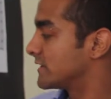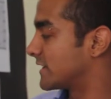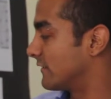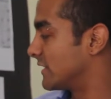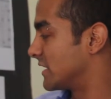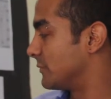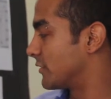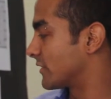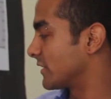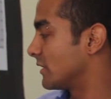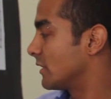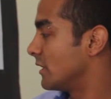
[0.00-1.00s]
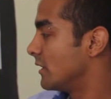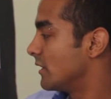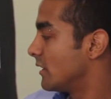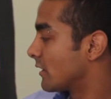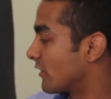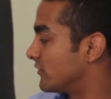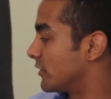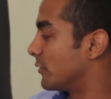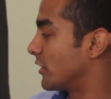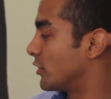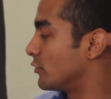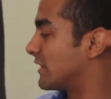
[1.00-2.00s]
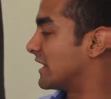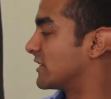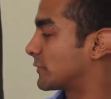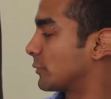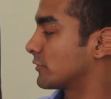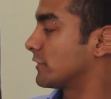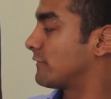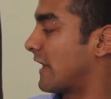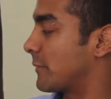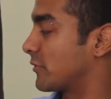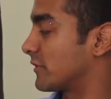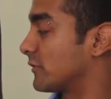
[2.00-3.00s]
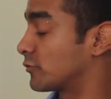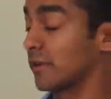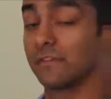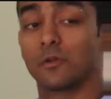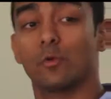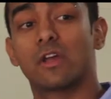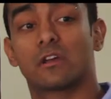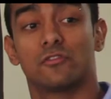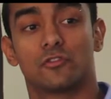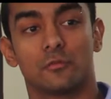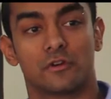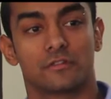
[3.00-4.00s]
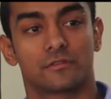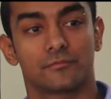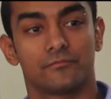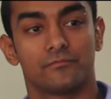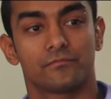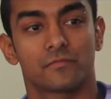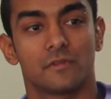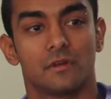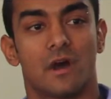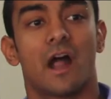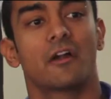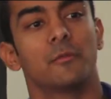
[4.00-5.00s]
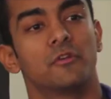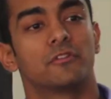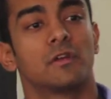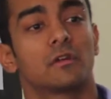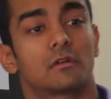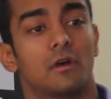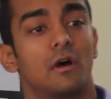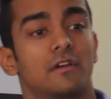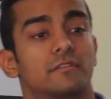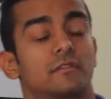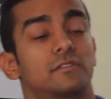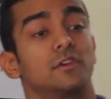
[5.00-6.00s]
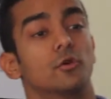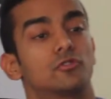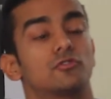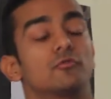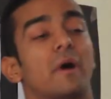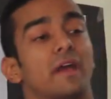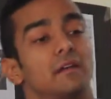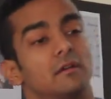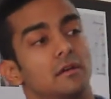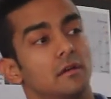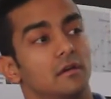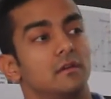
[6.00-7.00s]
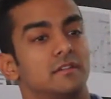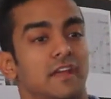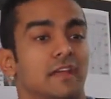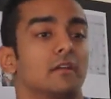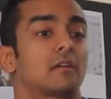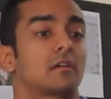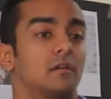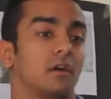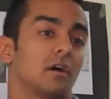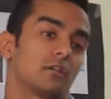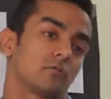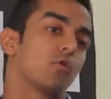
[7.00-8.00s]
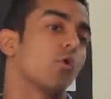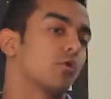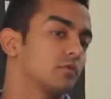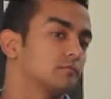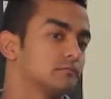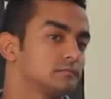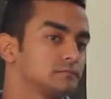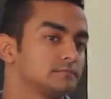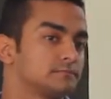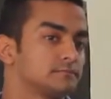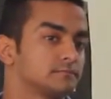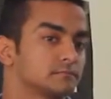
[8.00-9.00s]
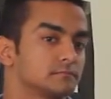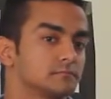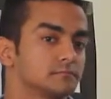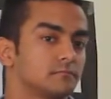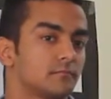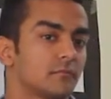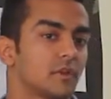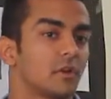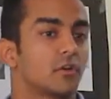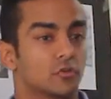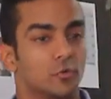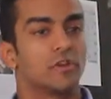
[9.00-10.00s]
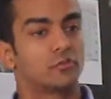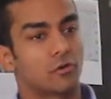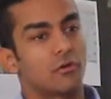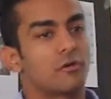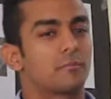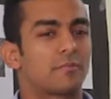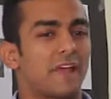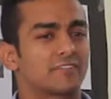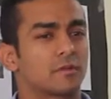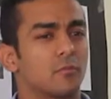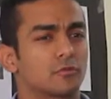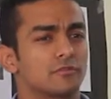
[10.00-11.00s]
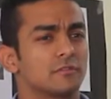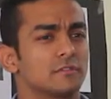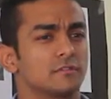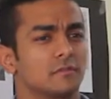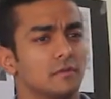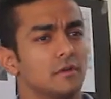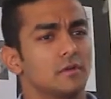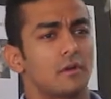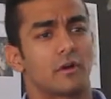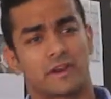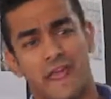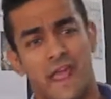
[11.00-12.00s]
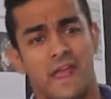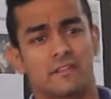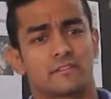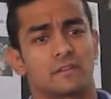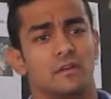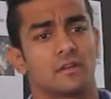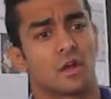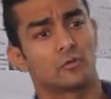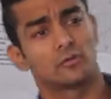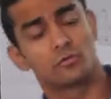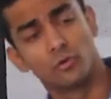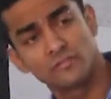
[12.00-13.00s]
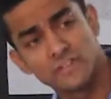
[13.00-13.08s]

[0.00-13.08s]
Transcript: 17%. Consumer use and disposal, 5%. So even we consumers are emitting CO2 by taking Coke. Because we throw out plastic bottles or cans, now those